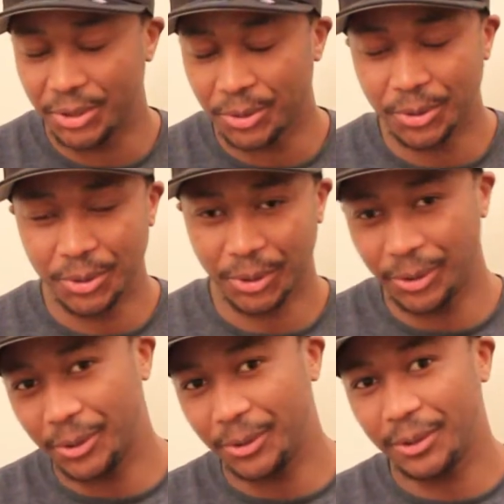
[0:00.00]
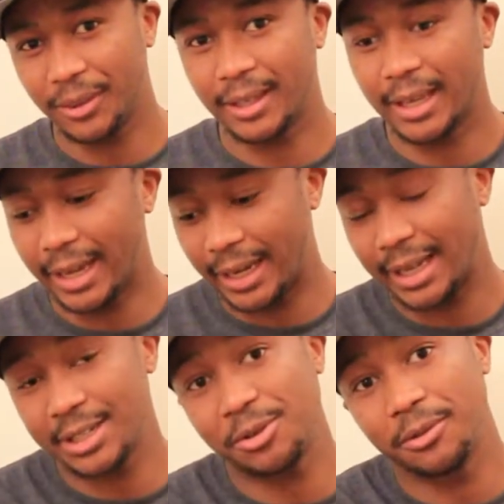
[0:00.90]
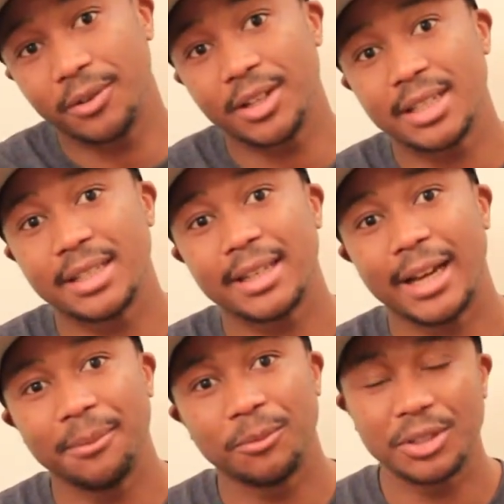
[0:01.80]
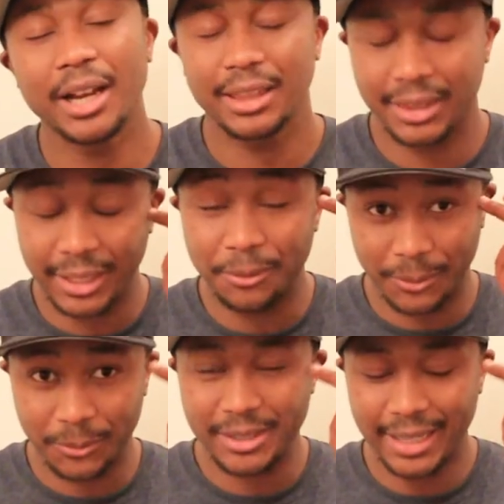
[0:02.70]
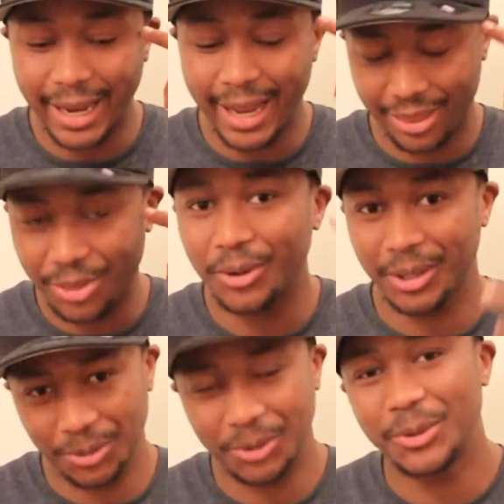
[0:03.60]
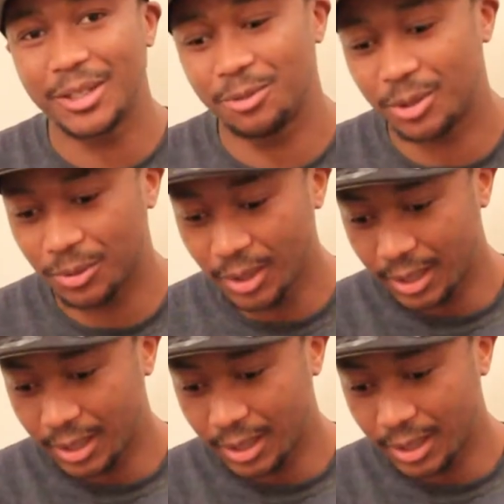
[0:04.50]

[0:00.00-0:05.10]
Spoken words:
you do not know nothing yet, and he actually reversed his time, which I thought he would do as well.